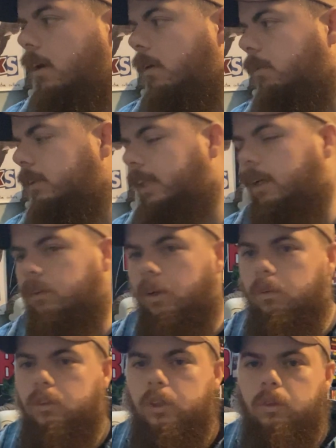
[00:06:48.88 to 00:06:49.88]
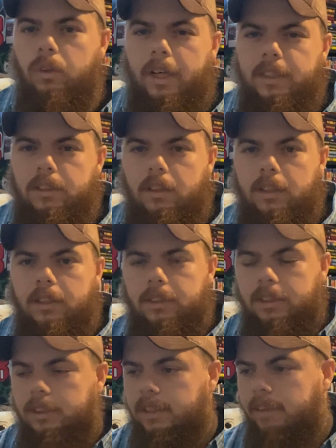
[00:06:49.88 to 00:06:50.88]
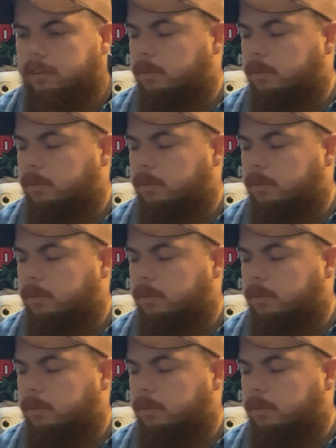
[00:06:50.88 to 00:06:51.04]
which I don't go too crazy on it because it gets kind of